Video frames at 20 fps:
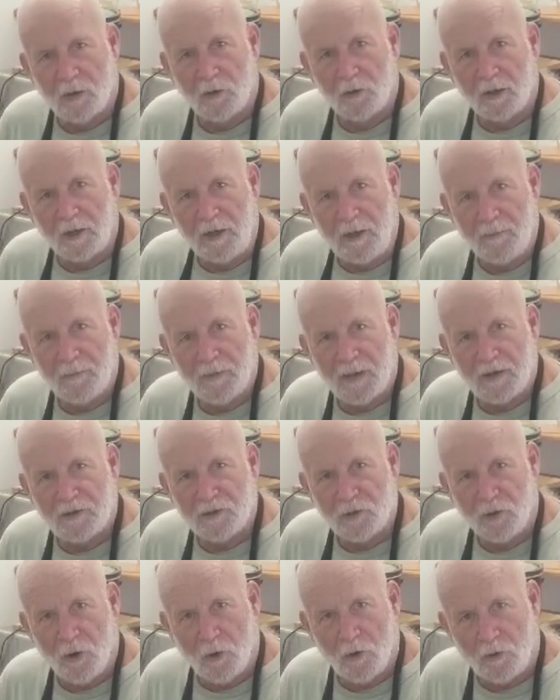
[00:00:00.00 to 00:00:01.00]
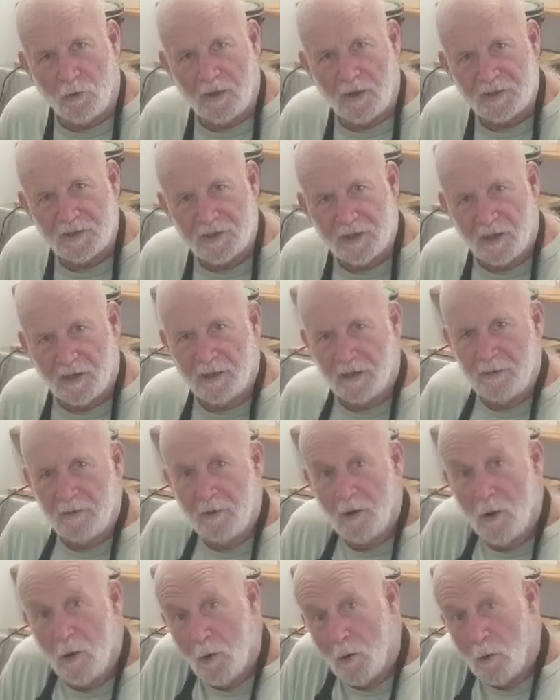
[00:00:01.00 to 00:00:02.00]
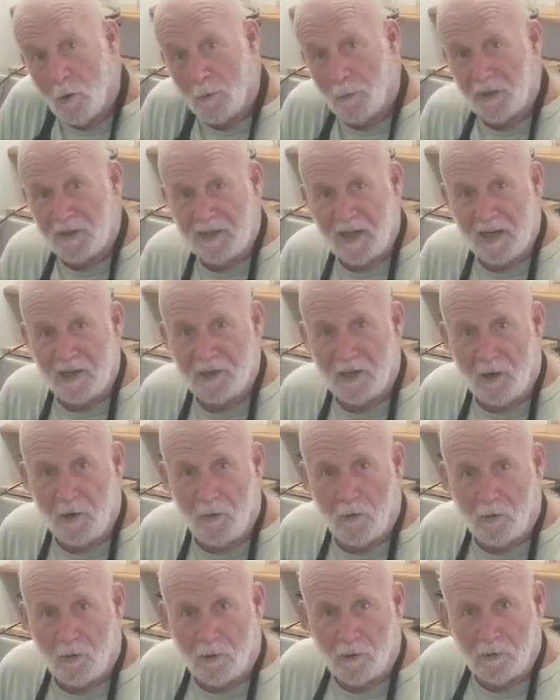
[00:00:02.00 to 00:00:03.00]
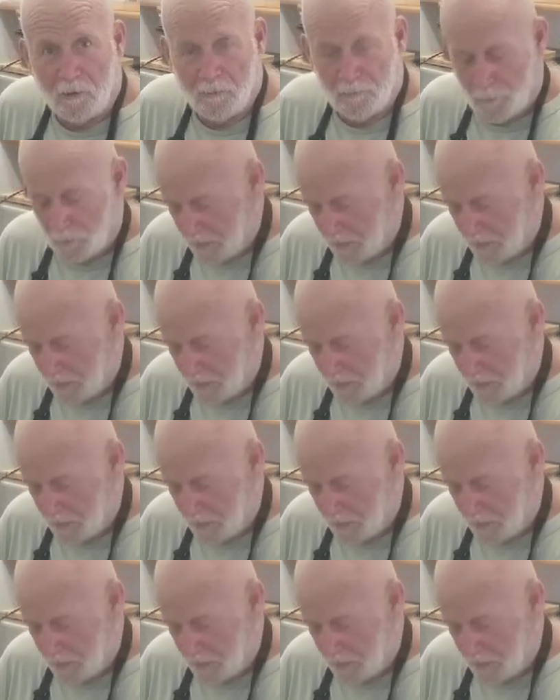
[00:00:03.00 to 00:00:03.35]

slowly as you go across the onion or potato or